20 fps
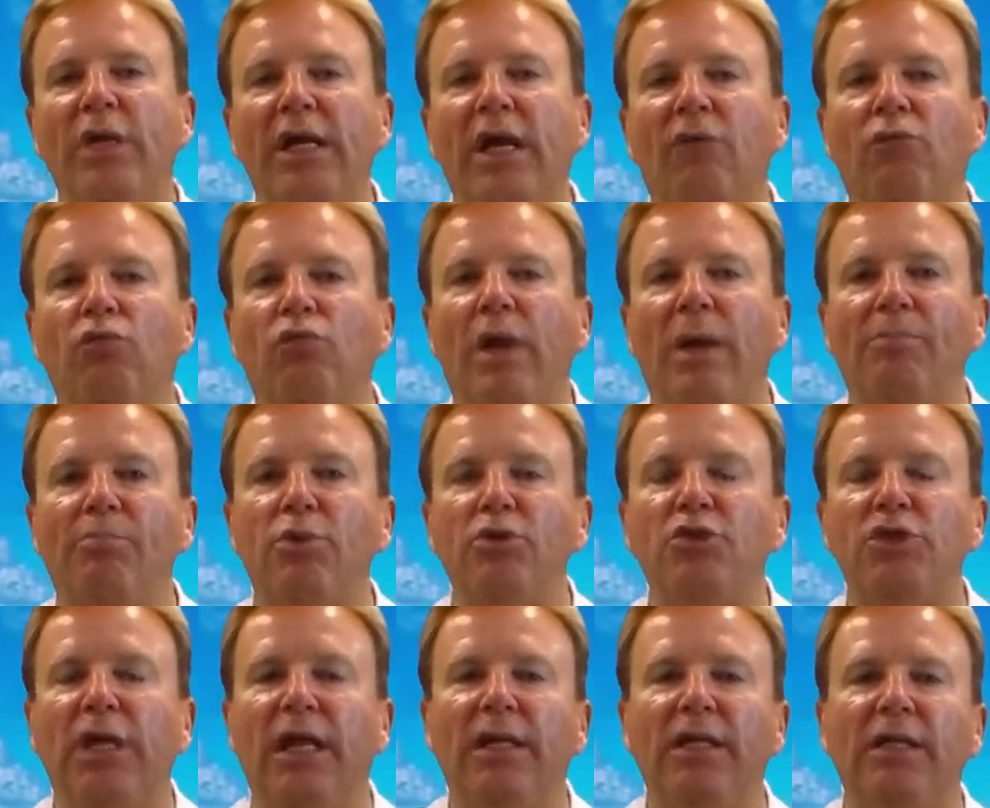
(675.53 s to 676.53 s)
We have
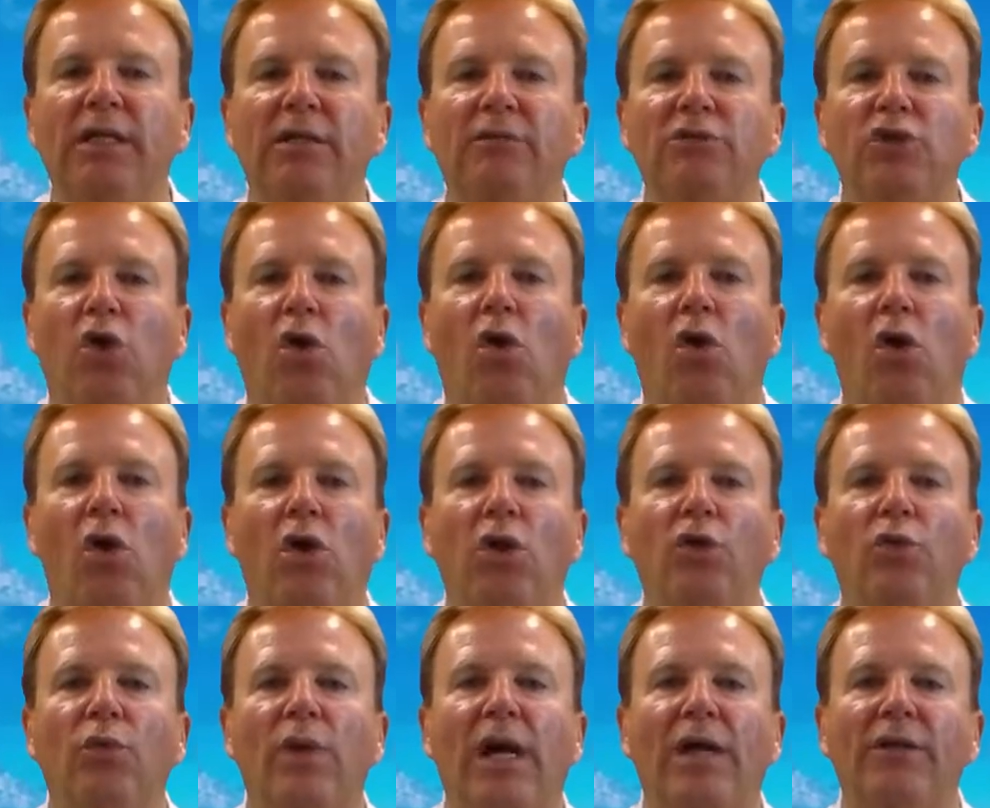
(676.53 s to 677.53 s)
representatives
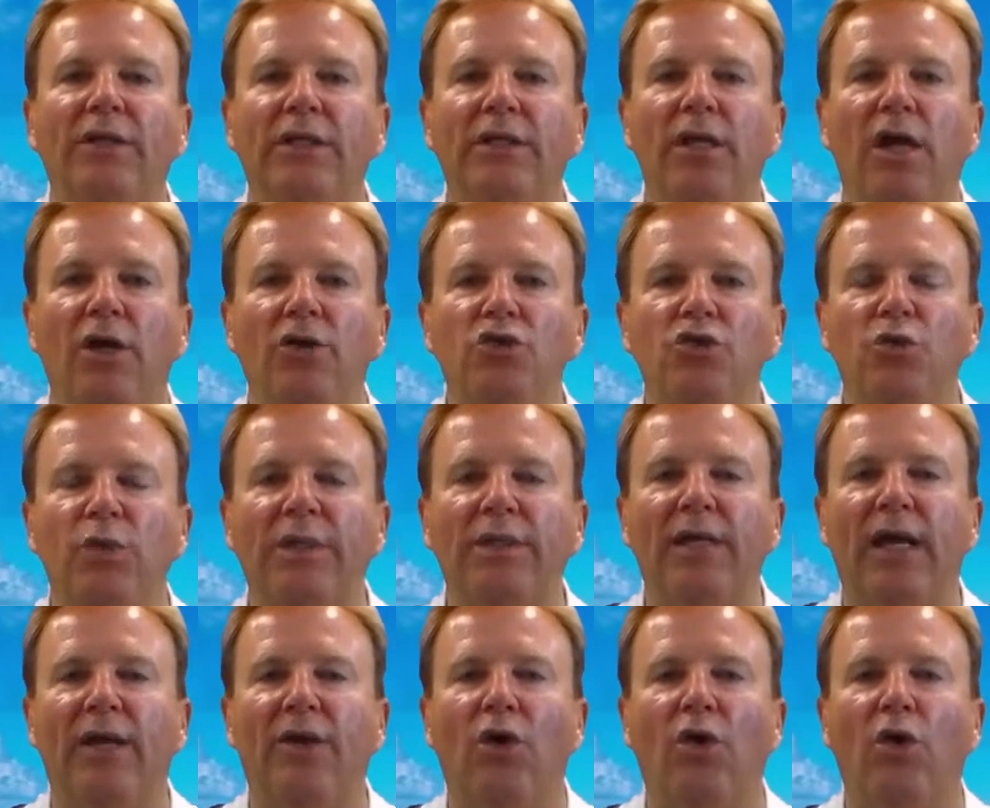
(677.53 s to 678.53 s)
all around the country
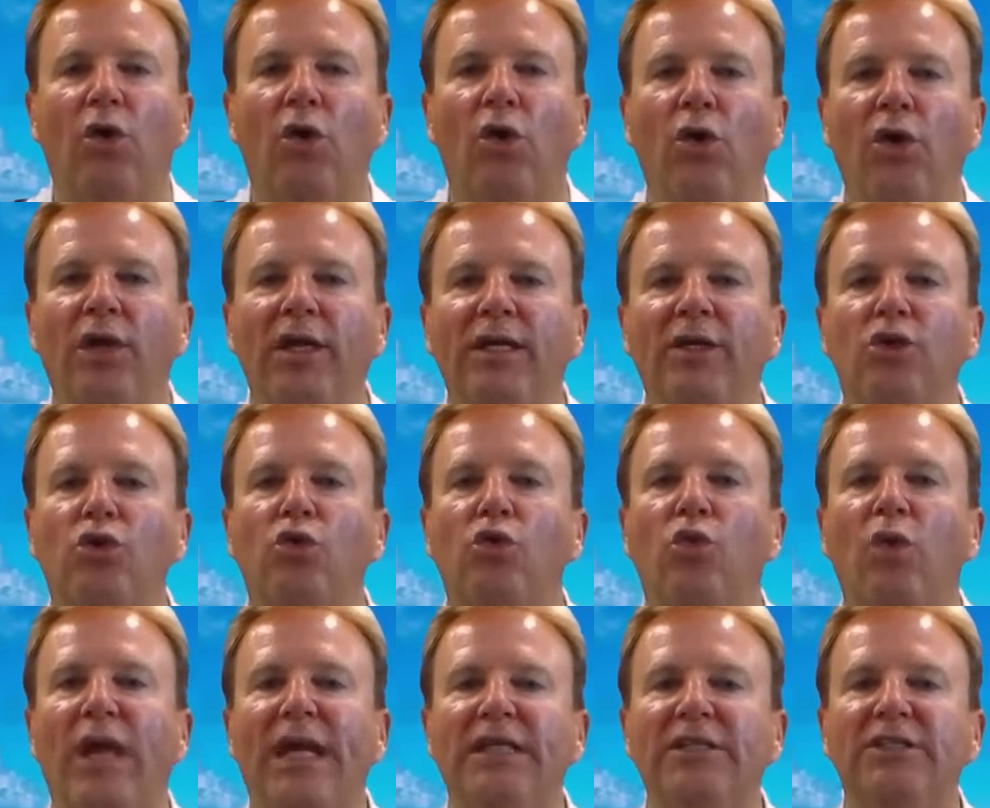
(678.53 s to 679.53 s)
that are earning
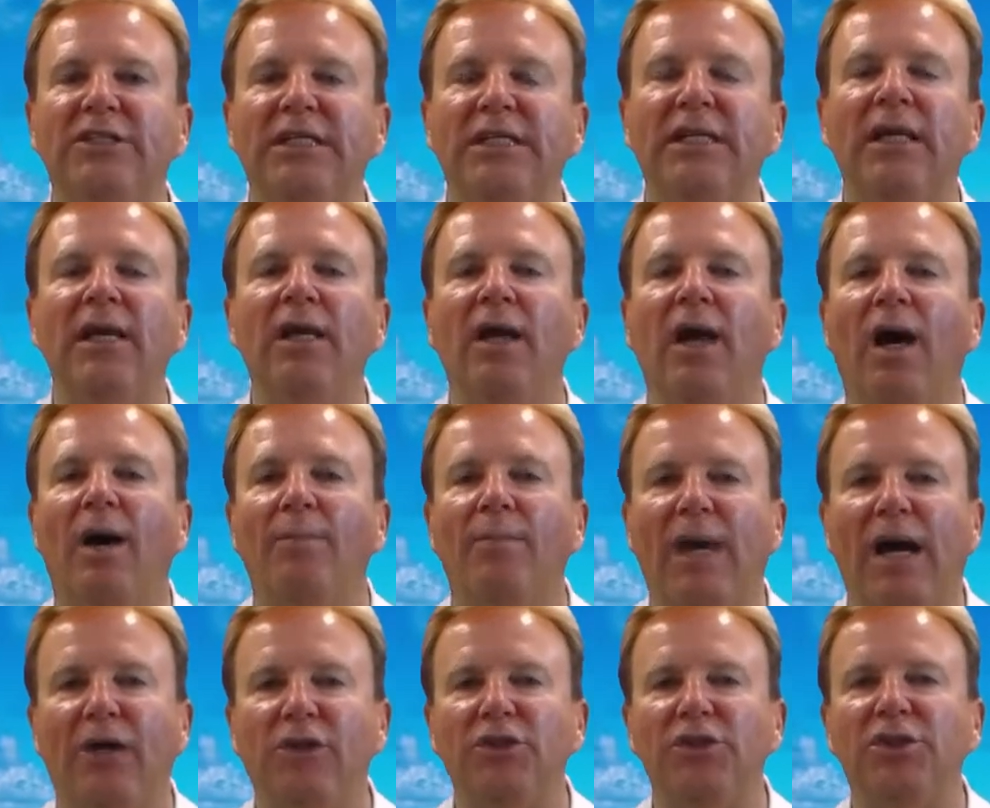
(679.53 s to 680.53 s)
crazy
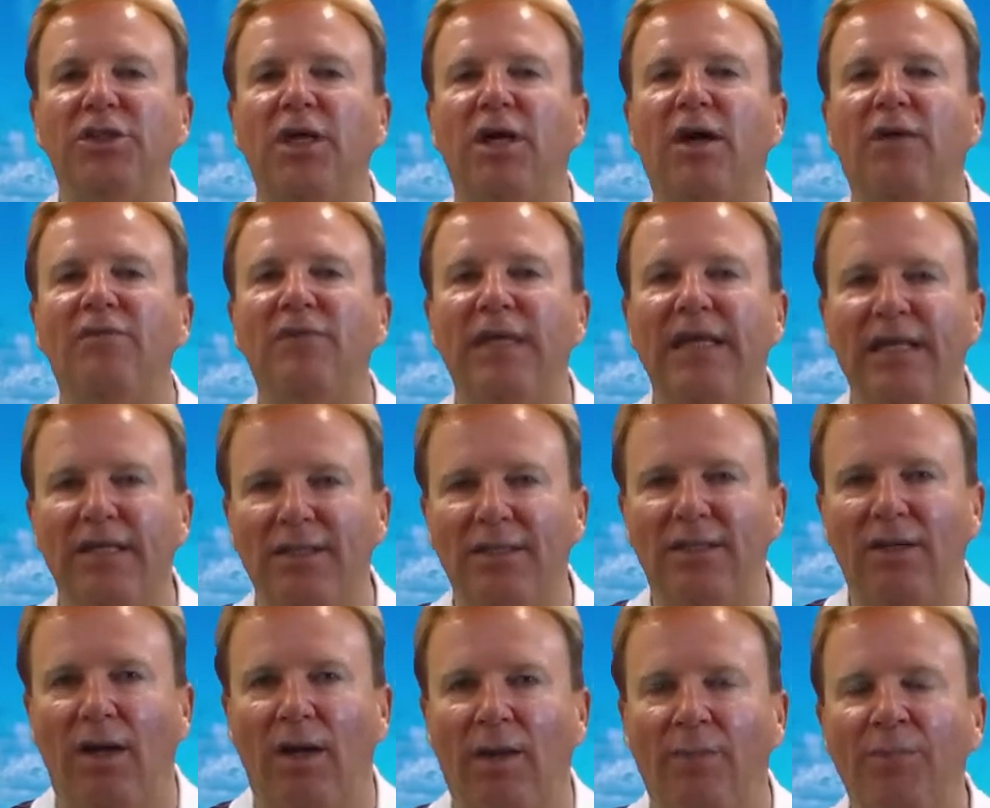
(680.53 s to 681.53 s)
amounts of
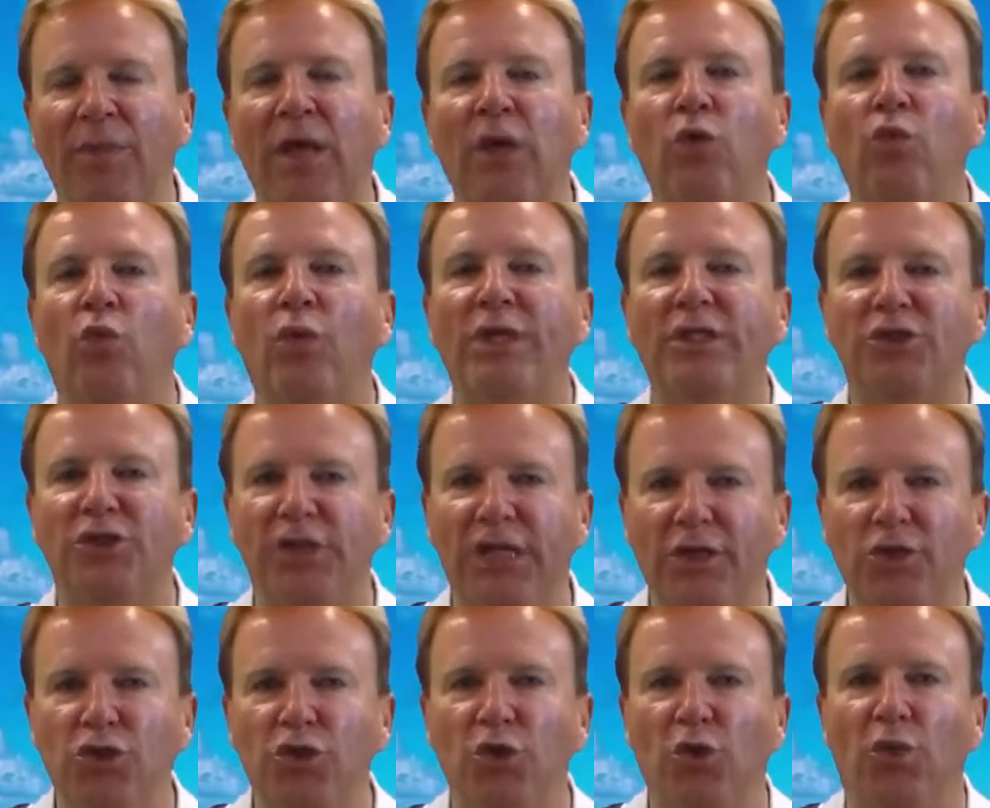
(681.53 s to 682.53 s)
income,
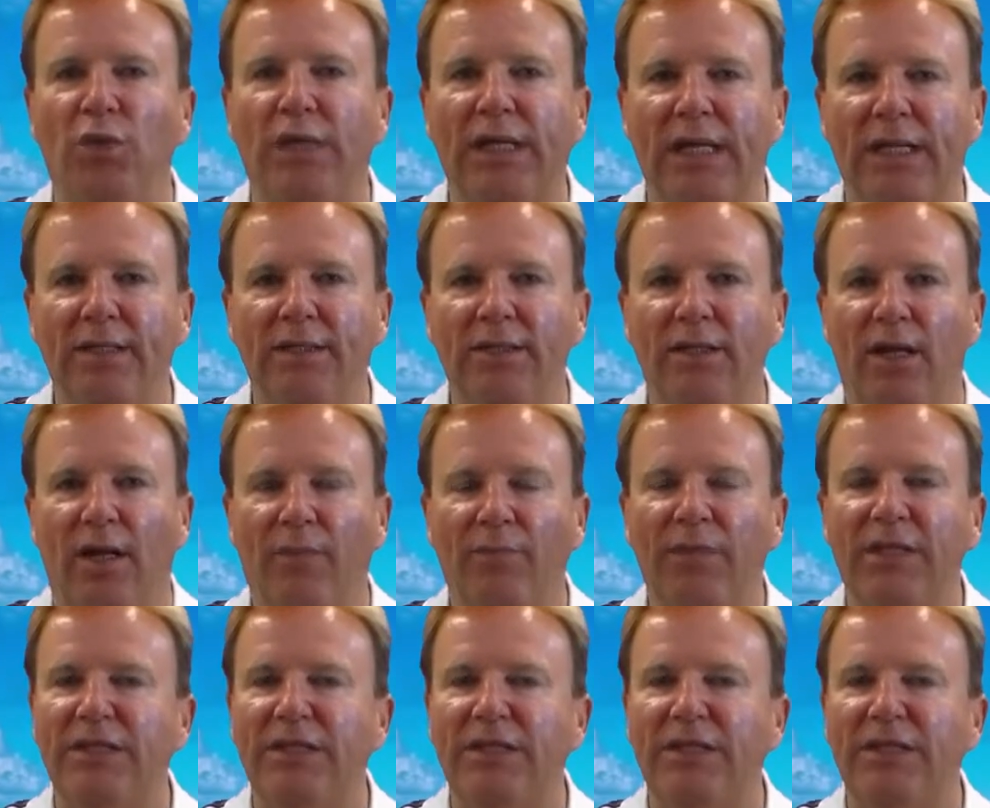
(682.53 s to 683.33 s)
residual income.